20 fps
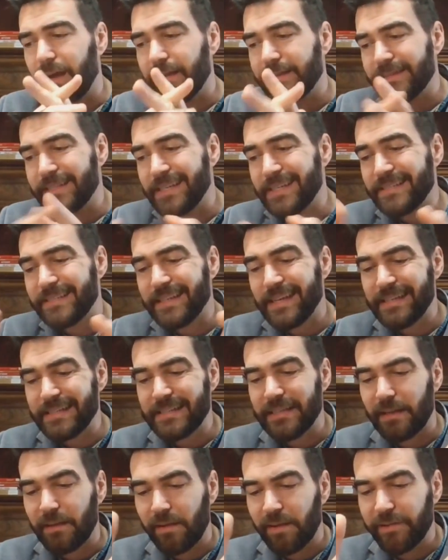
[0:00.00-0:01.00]
these
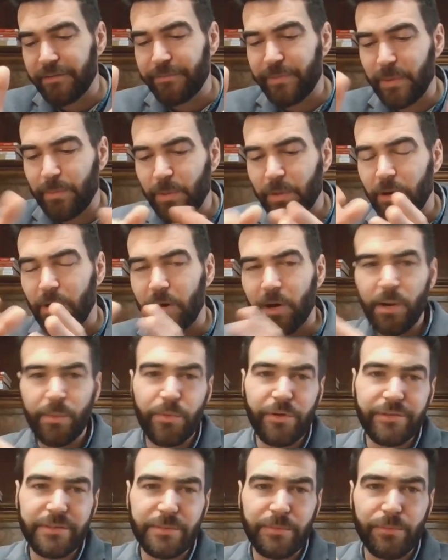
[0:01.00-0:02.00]
days a lot of people are
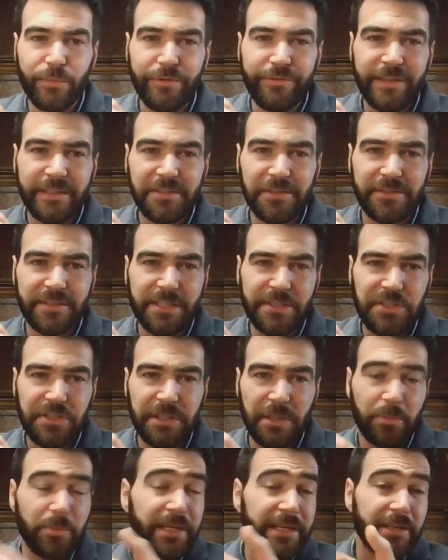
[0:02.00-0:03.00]
moving to
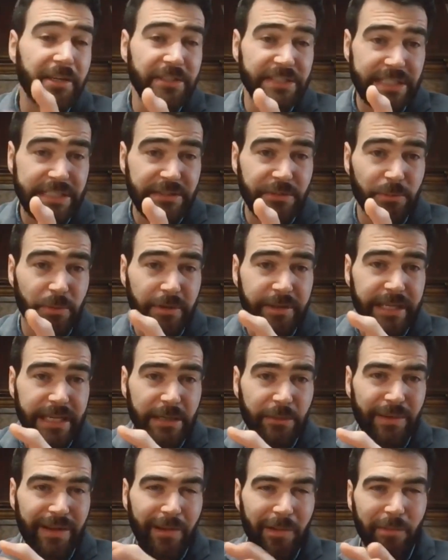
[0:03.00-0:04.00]
digital because it's
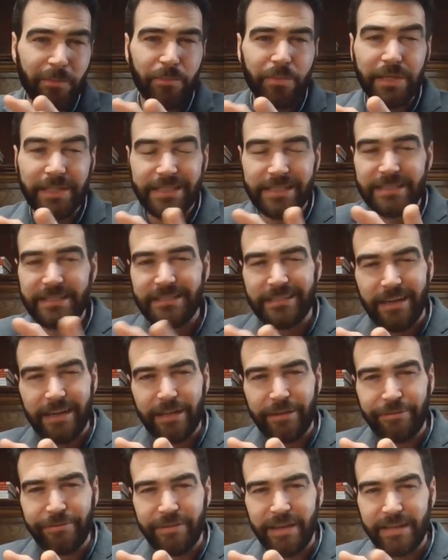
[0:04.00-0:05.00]
working well. But a side
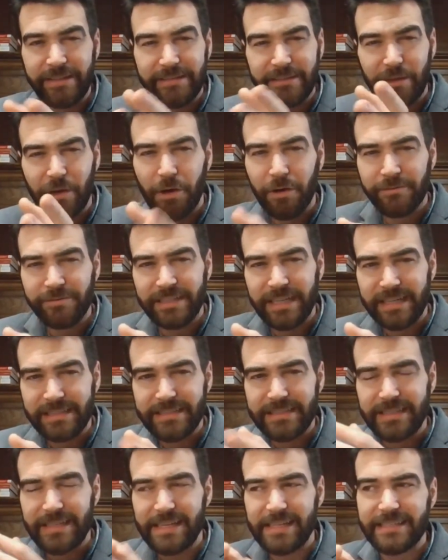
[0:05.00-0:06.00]
effect of
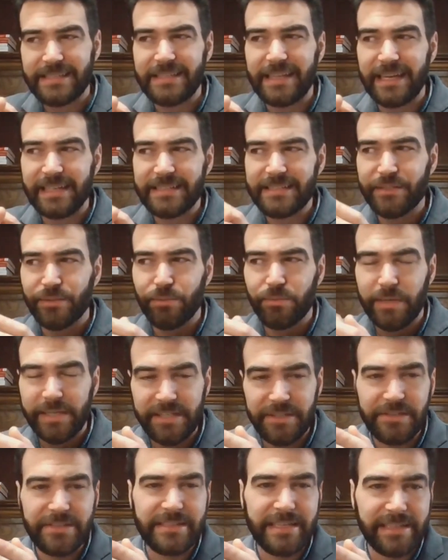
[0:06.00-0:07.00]
that is that when
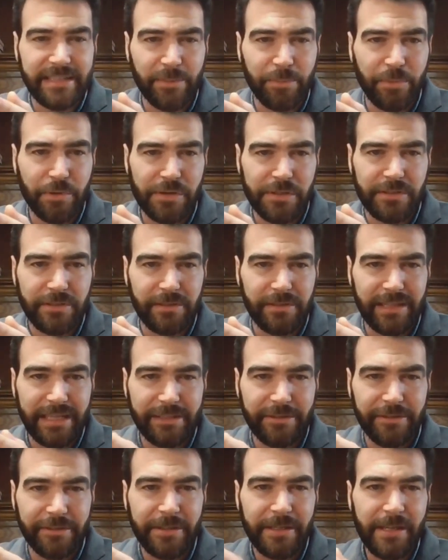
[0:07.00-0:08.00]
you send a personal
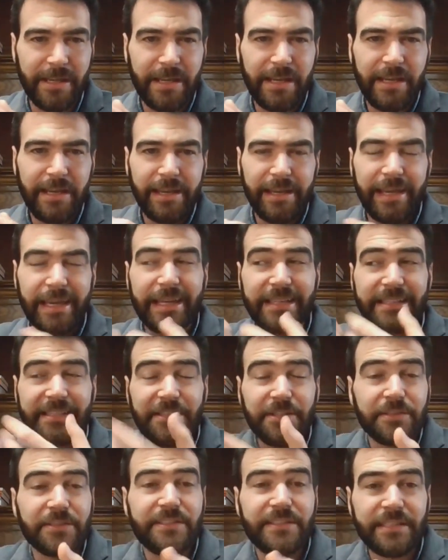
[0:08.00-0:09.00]
letter, it's
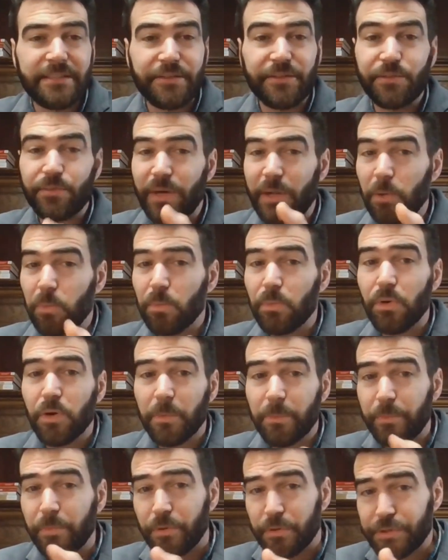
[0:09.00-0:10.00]
considered more
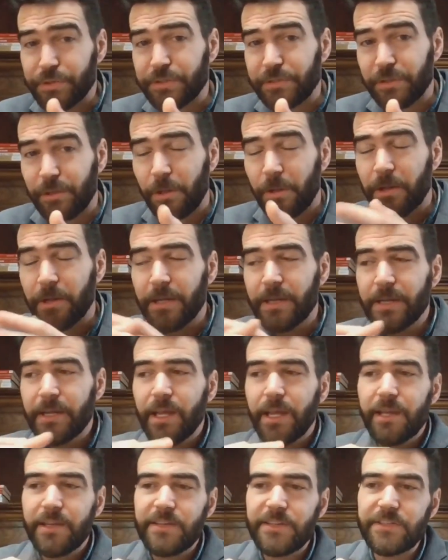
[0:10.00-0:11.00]
personal.
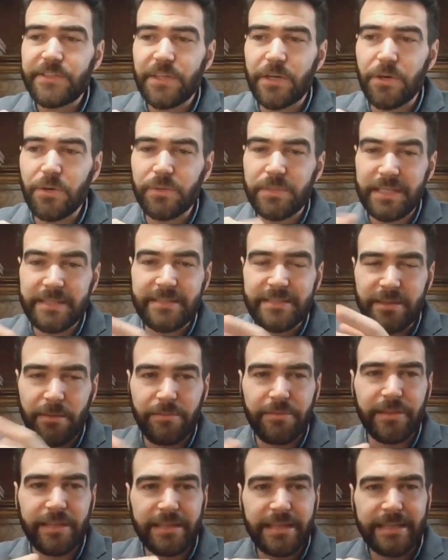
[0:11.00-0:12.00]
So that's
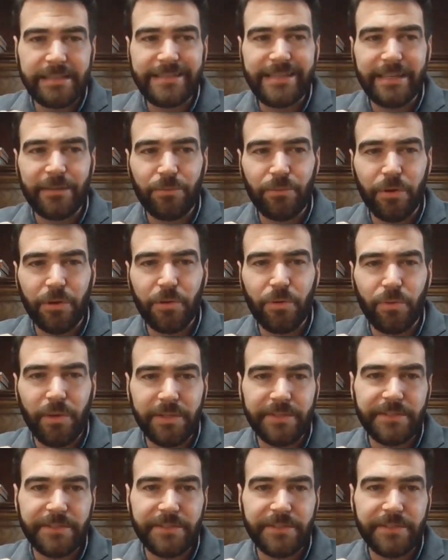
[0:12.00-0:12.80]
something that can work well